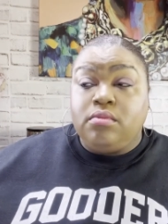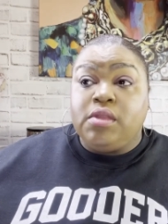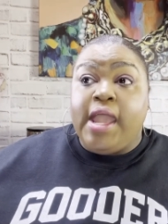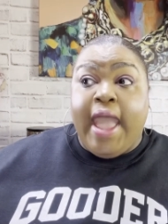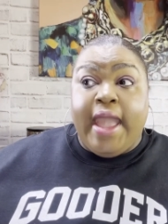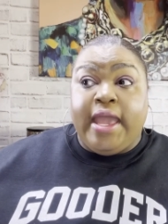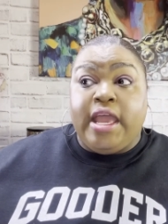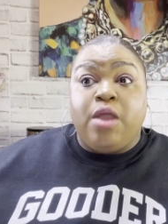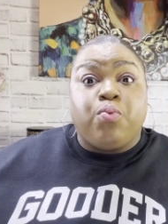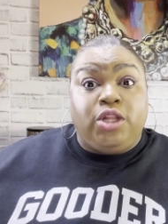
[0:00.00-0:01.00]
And
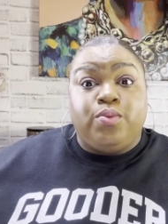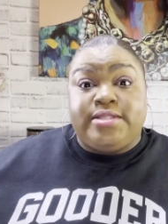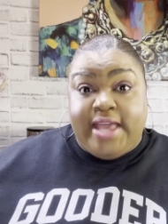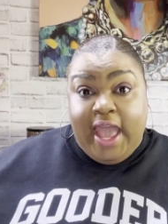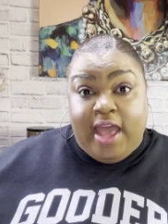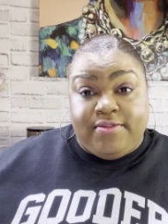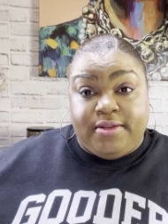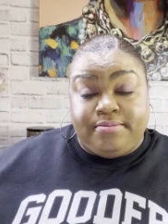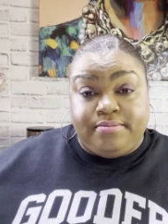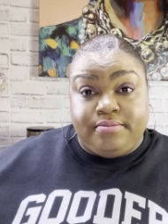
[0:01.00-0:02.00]
it really was
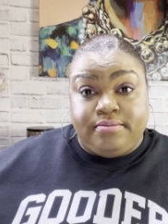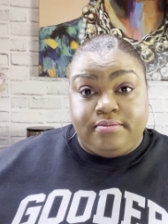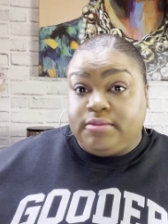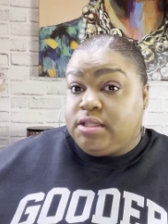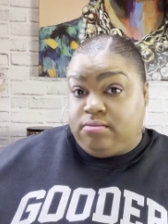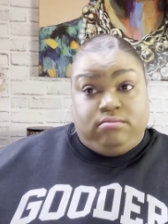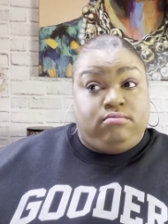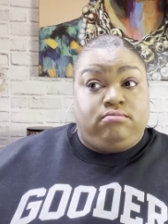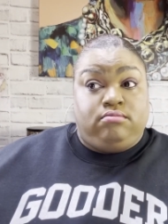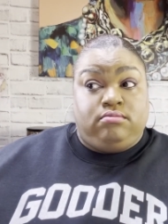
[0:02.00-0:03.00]
Gavin.
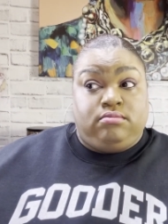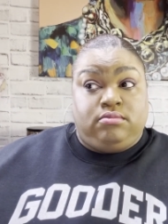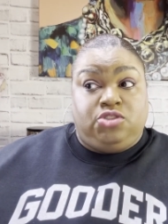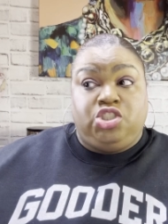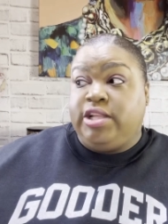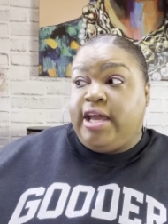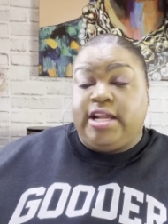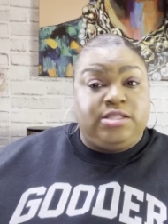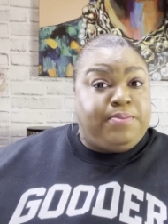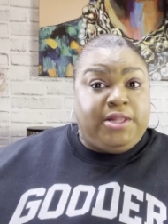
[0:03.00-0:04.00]
She let
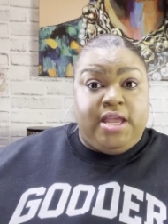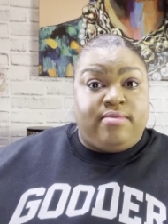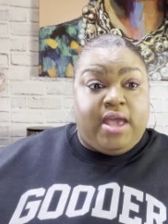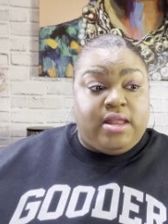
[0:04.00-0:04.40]
us believe that.